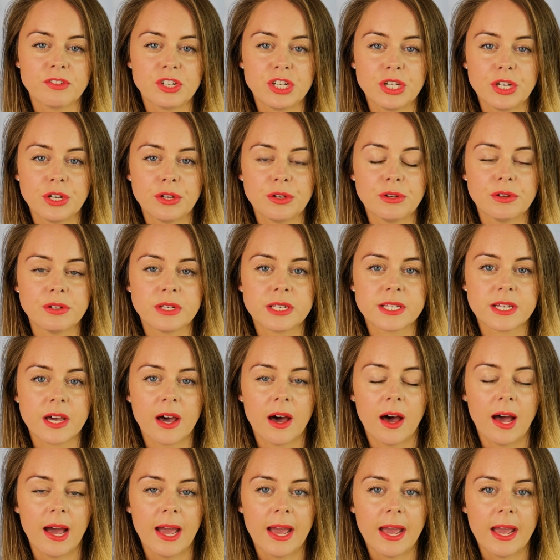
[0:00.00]
use
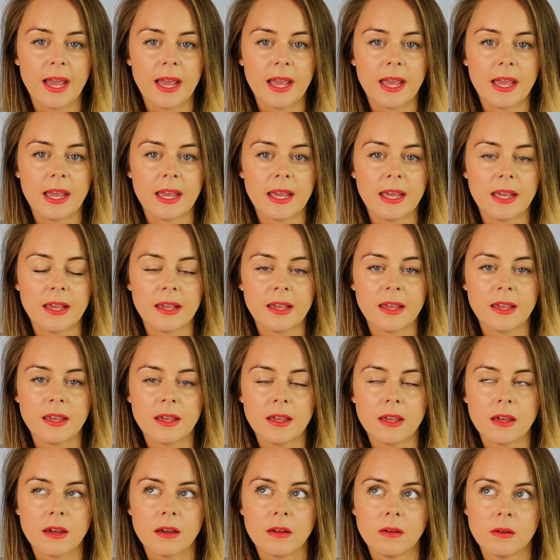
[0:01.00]
a